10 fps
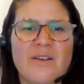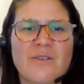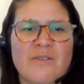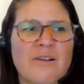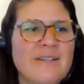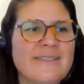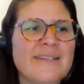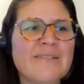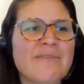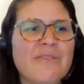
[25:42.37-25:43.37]
you know, I
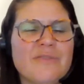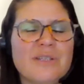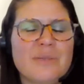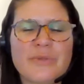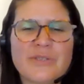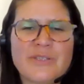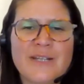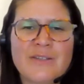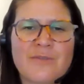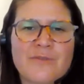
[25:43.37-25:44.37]
think
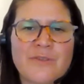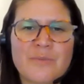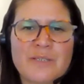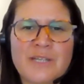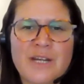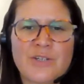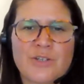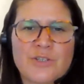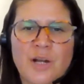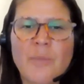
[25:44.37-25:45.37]
50% of the
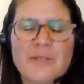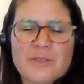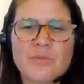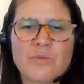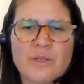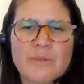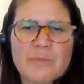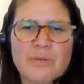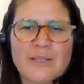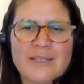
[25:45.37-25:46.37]
mediation job is to bring
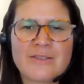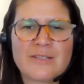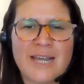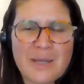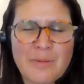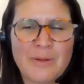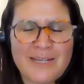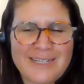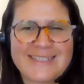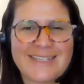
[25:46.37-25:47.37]
people at the
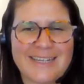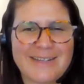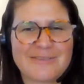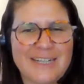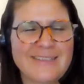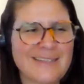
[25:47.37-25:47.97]
table, I think, right?